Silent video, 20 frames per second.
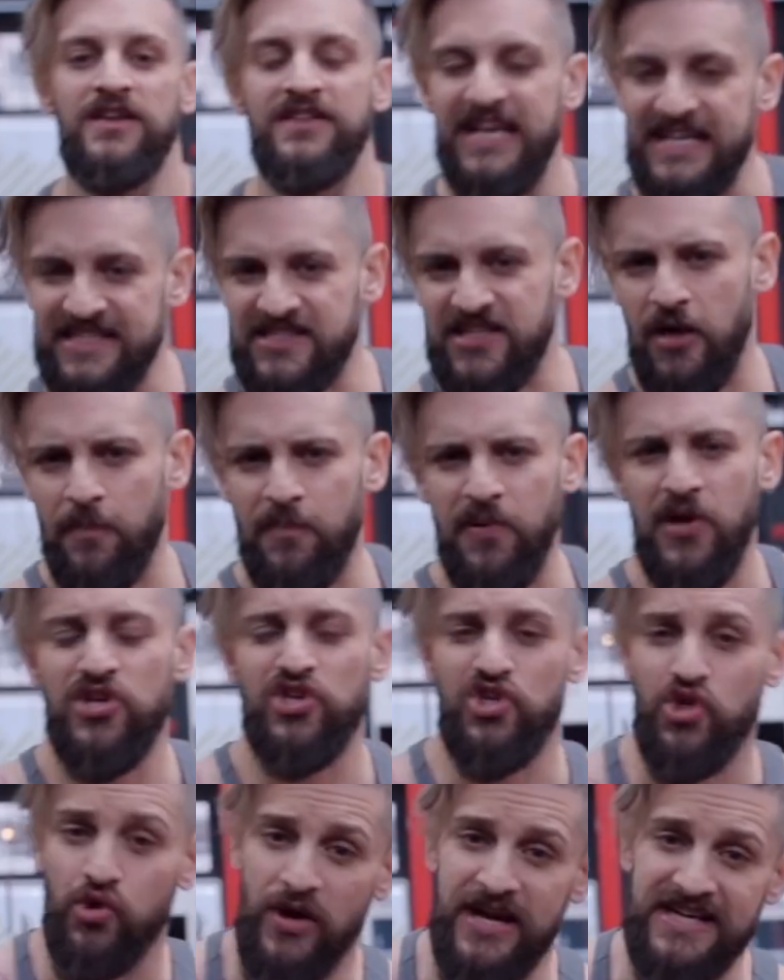Next up,
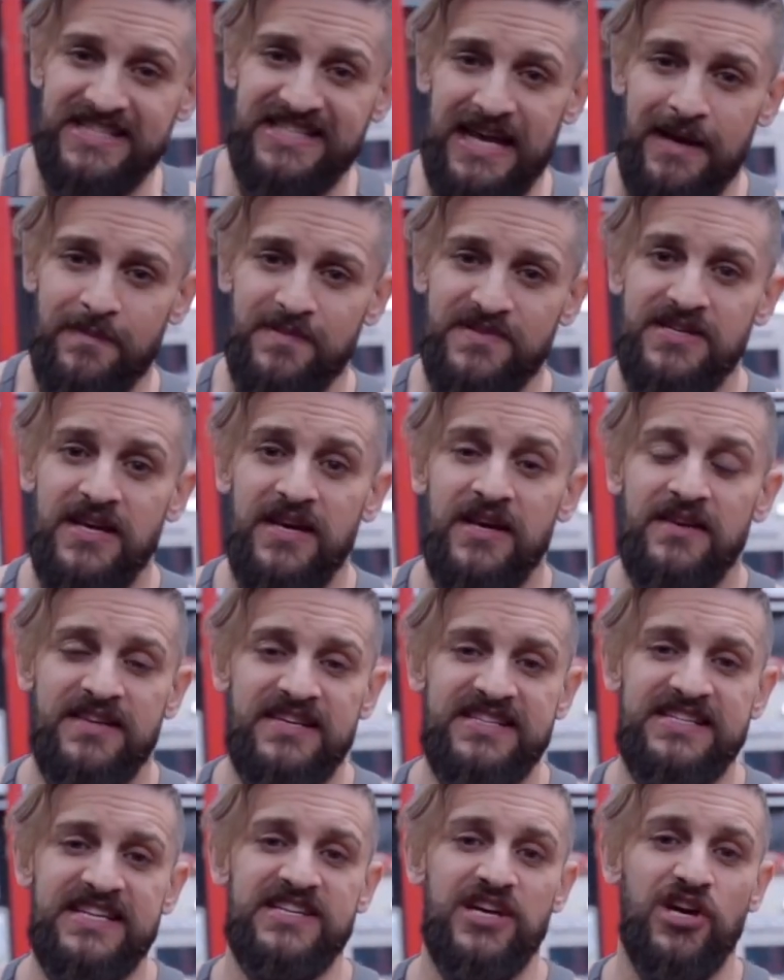triceps.
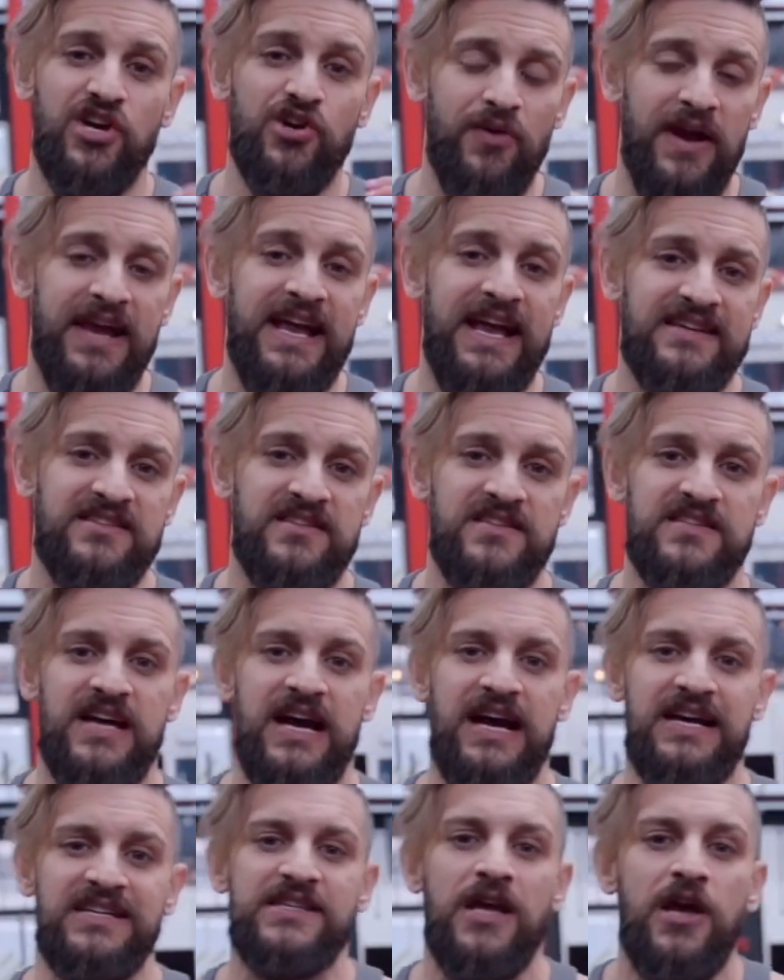This is a great
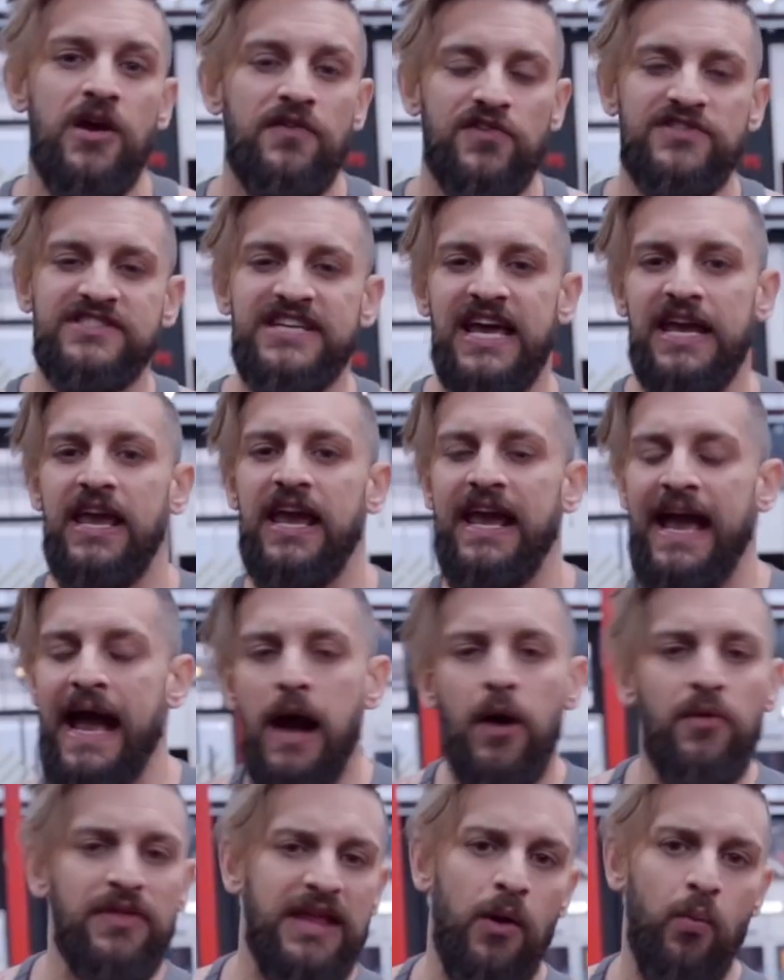exercise for taking
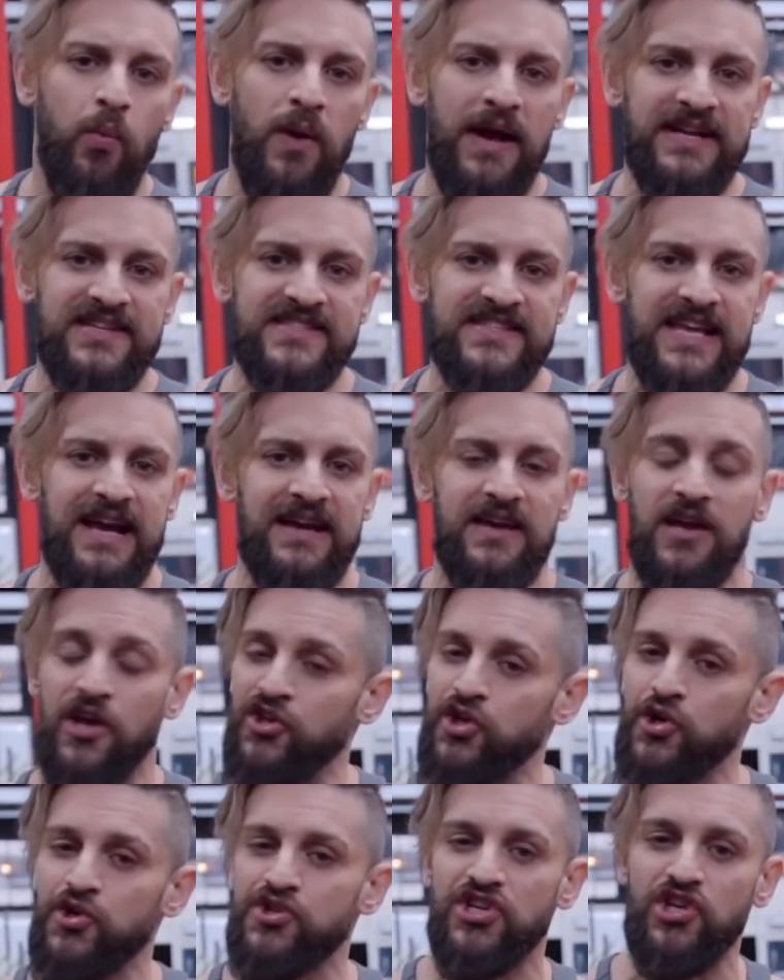out that weight stack
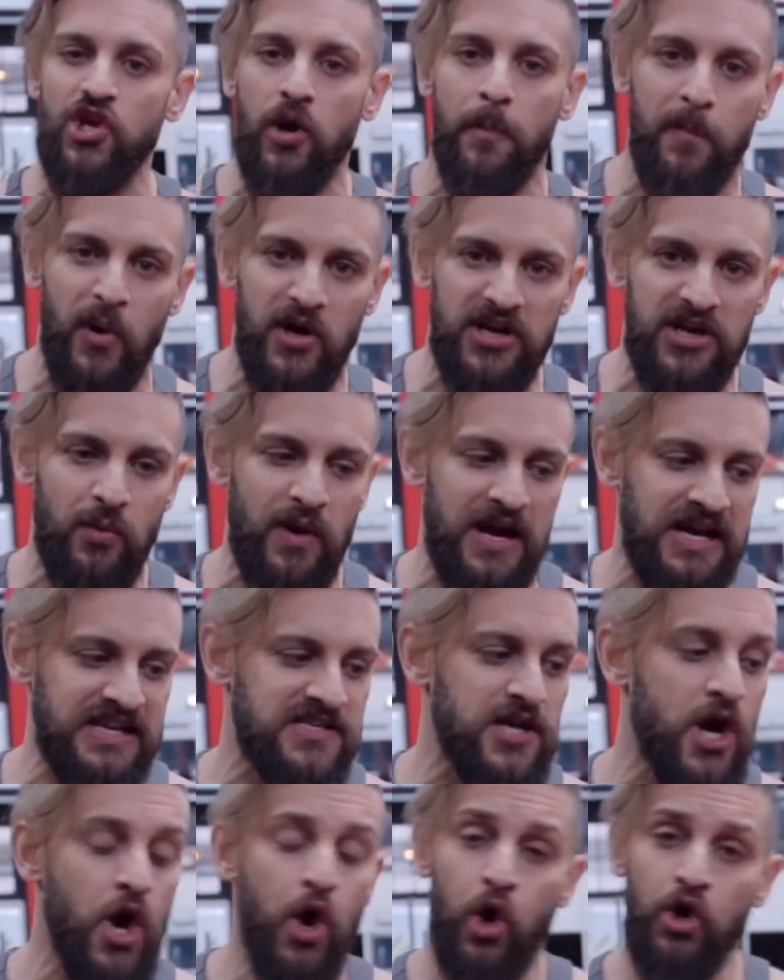and using your body
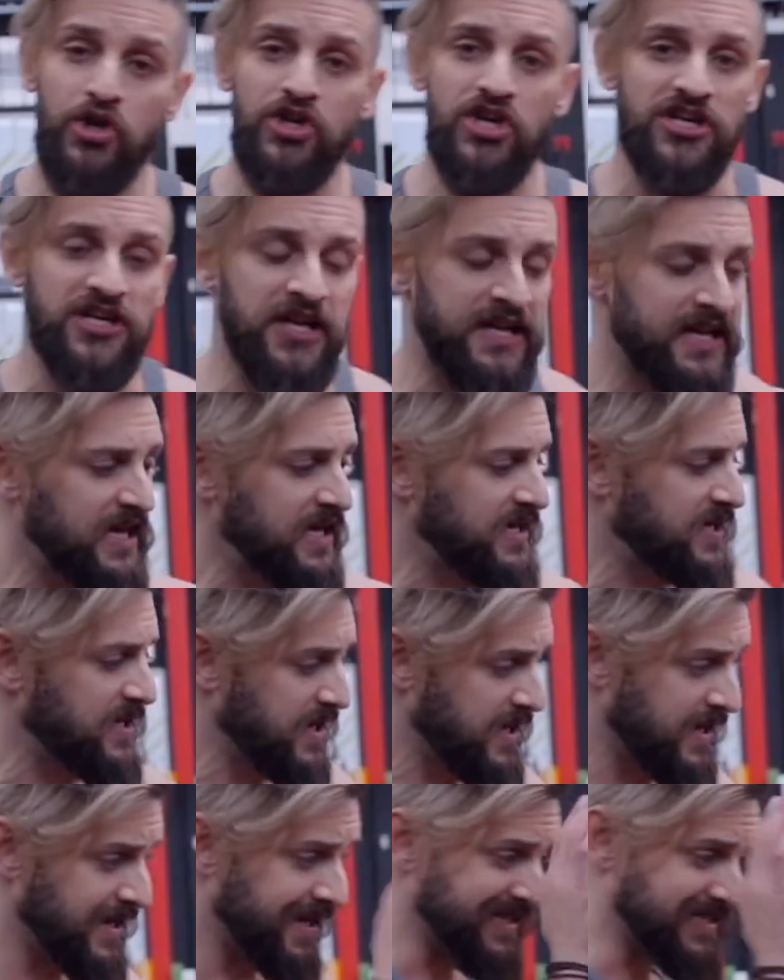weight. All you're going to need
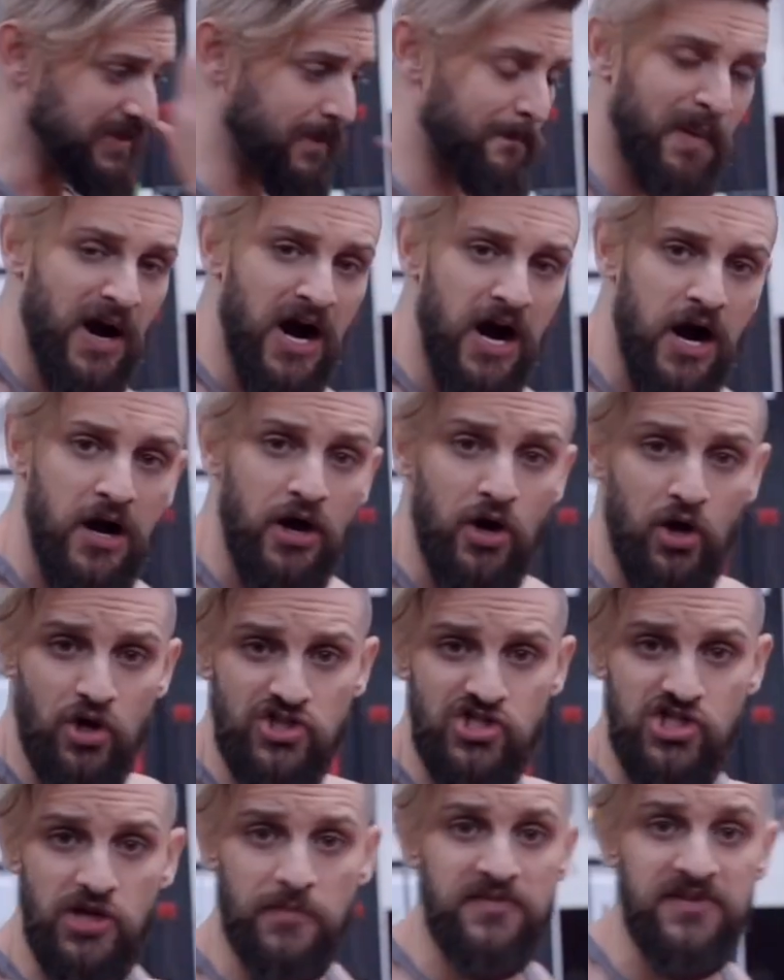is a bar
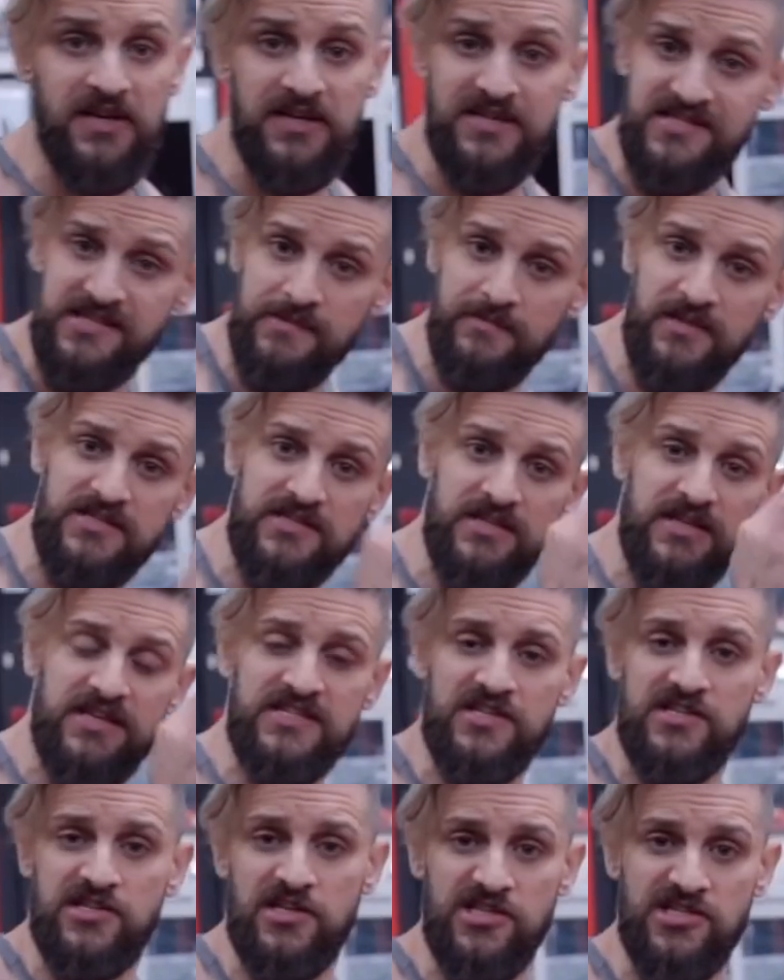or something similar to
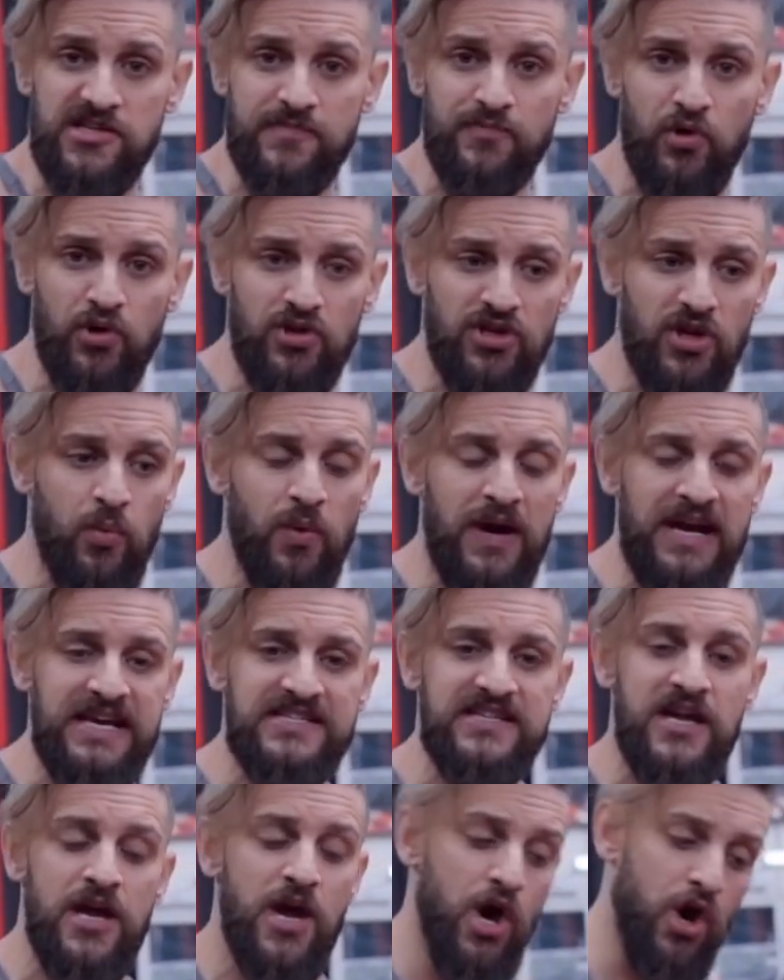this that's going to support your
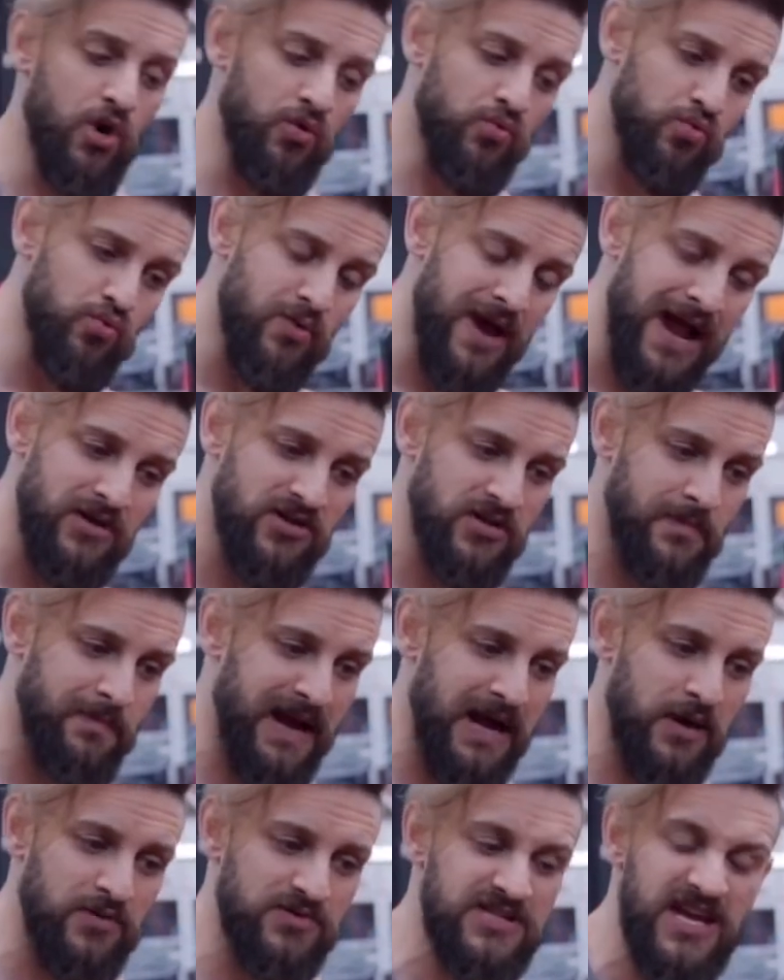weight around
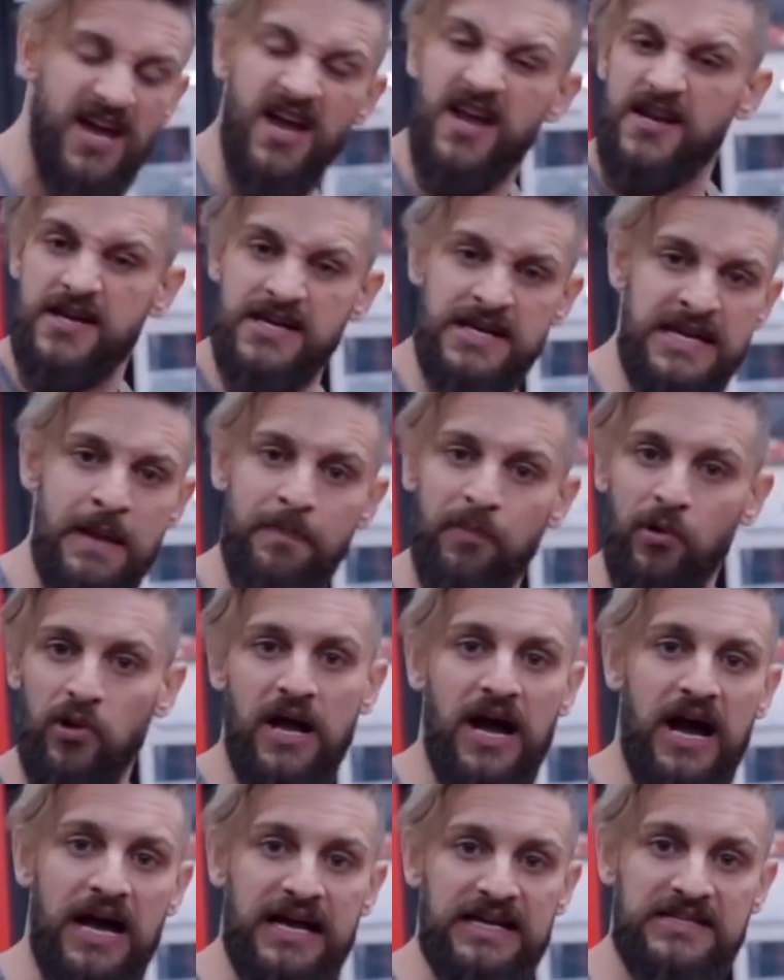about nipple
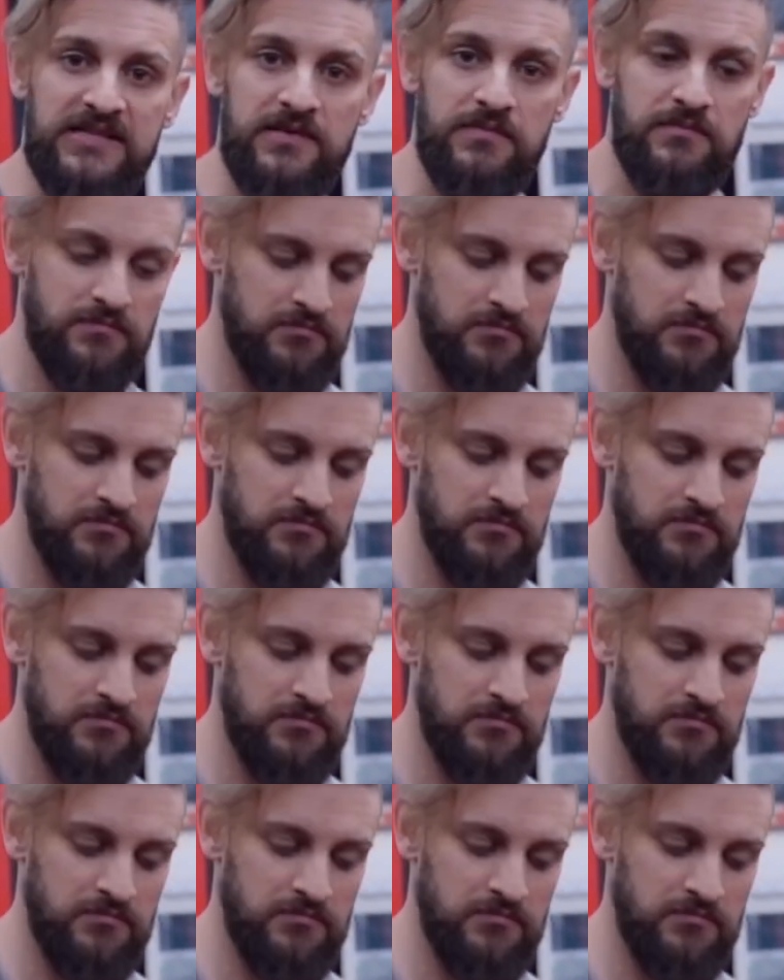height.